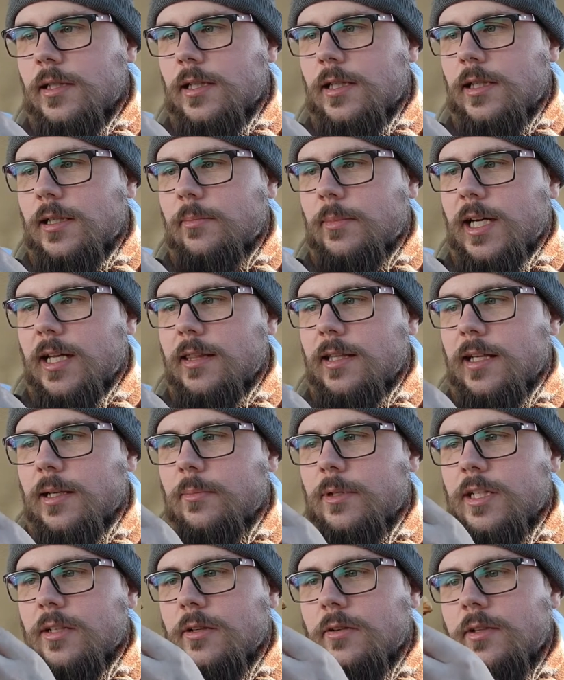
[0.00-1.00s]
I think I'm
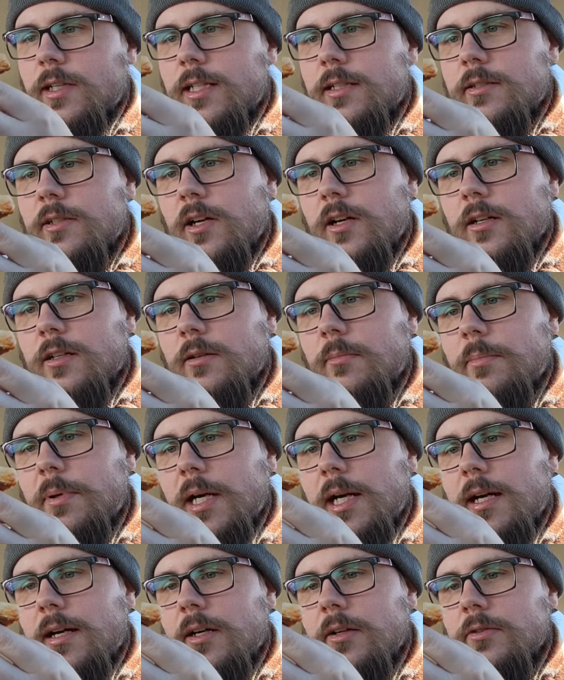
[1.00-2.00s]
going to go in and talk
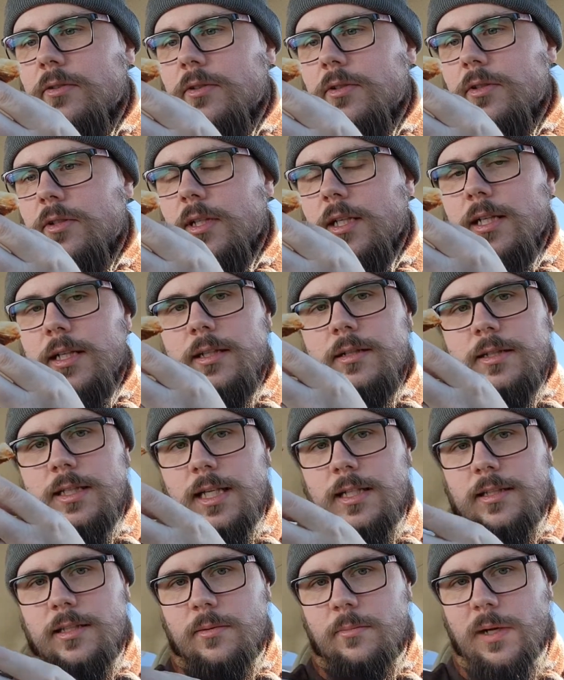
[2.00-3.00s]
about
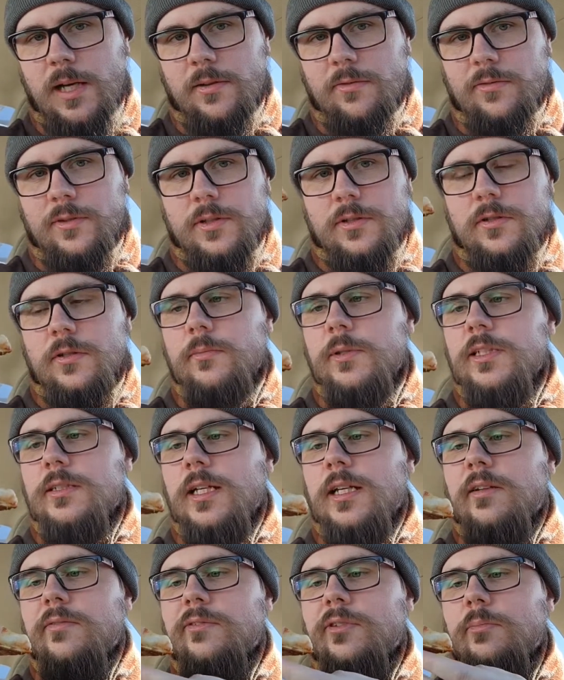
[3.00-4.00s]
taste and mouthfeel. So I'm going to
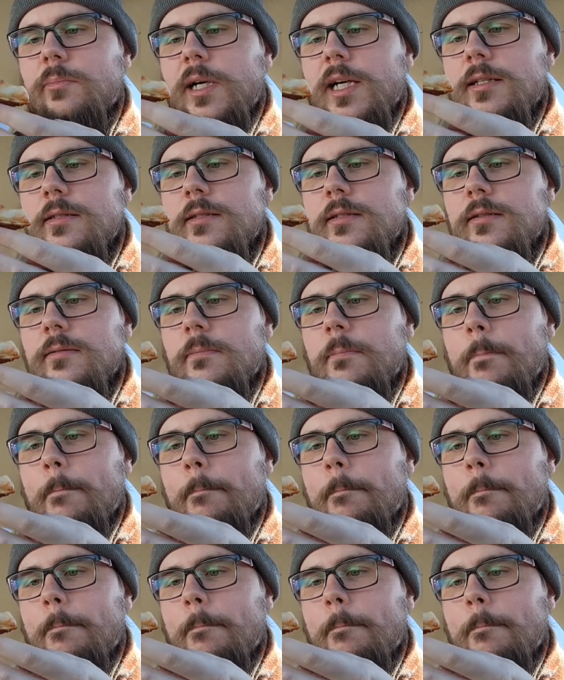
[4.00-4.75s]
take a few bites.